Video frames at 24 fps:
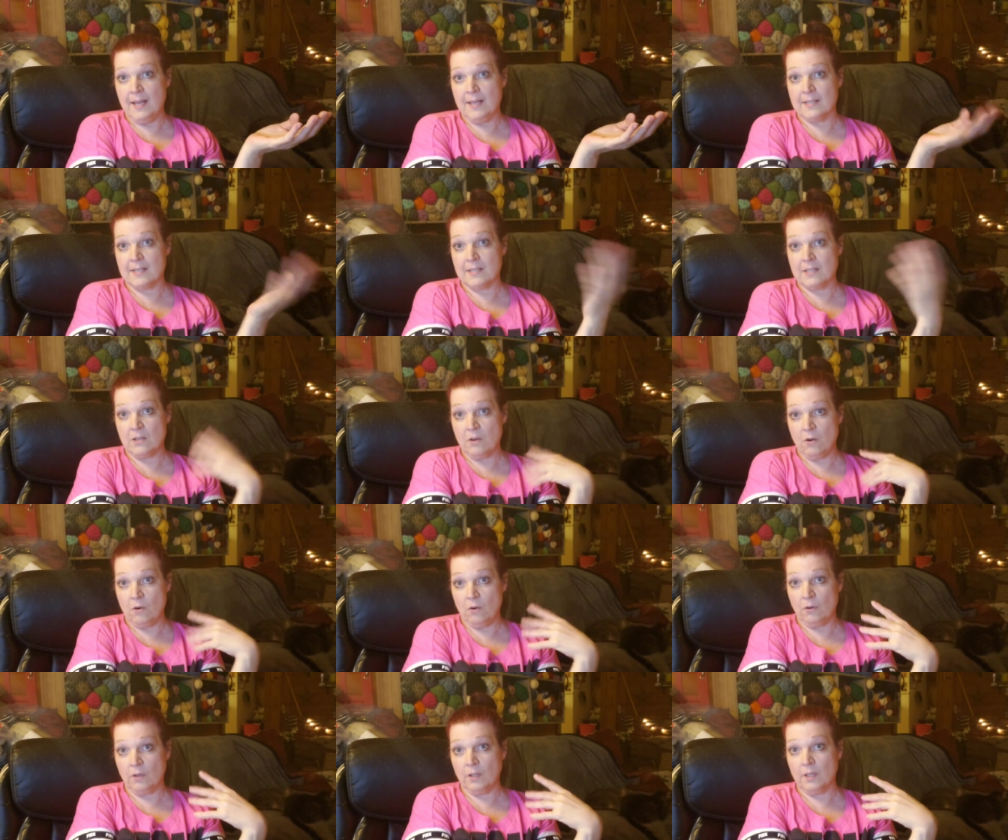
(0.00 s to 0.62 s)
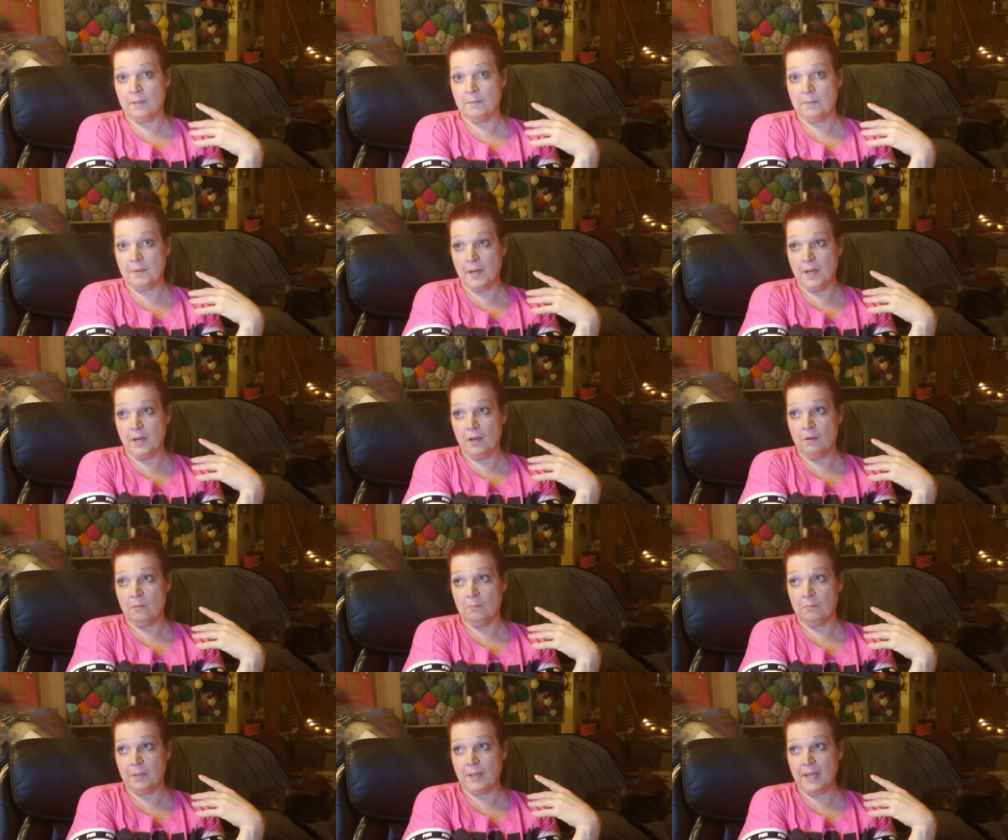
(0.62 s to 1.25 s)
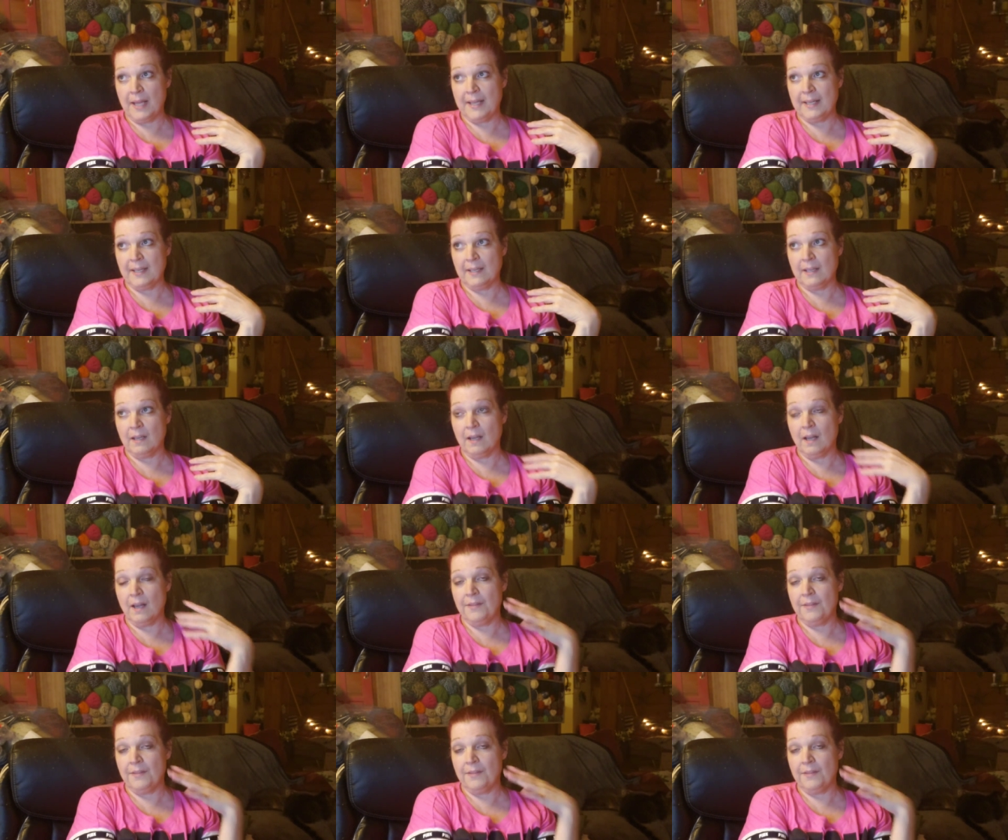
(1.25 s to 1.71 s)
it's totally my own blanket,